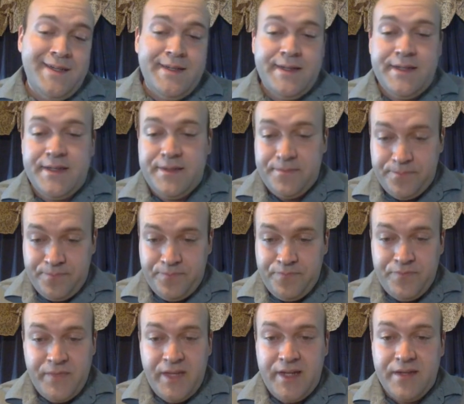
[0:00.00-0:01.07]

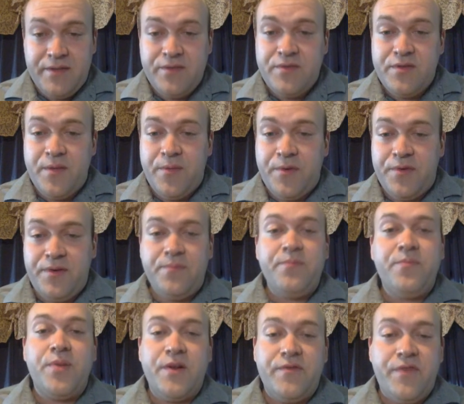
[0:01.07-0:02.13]
and typically
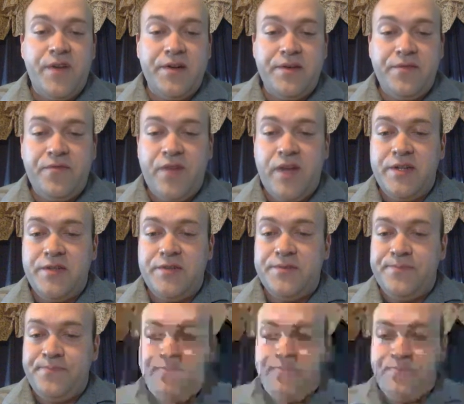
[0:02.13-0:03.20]
fairly fragile.